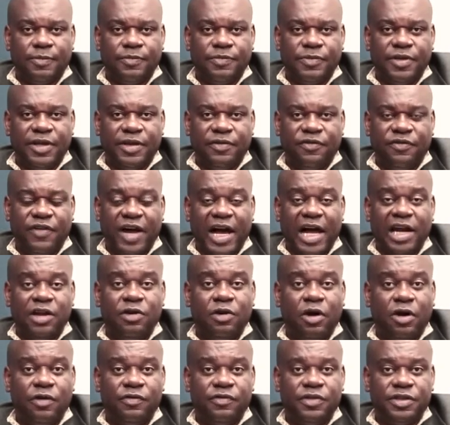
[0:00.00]
The
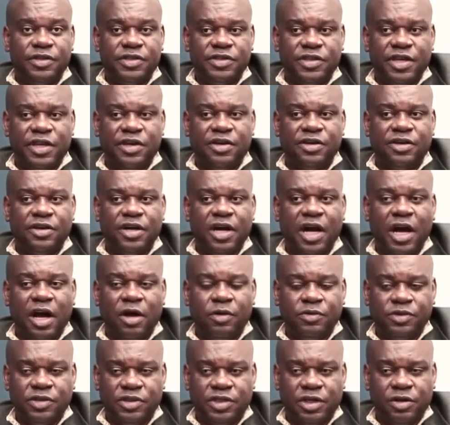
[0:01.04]
value of the singer,
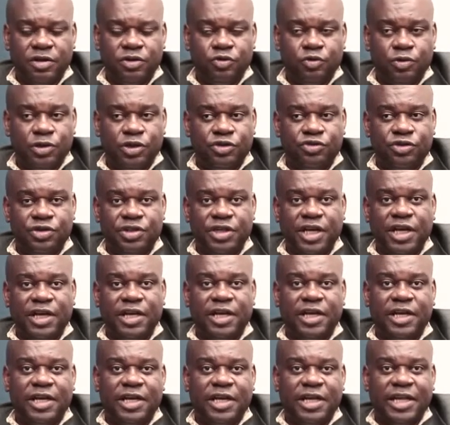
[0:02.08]
how serious we need to take
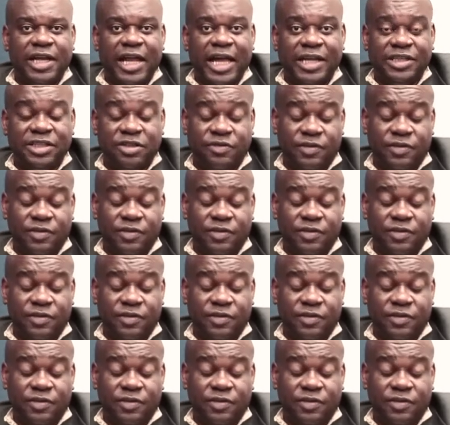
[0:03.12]
classes.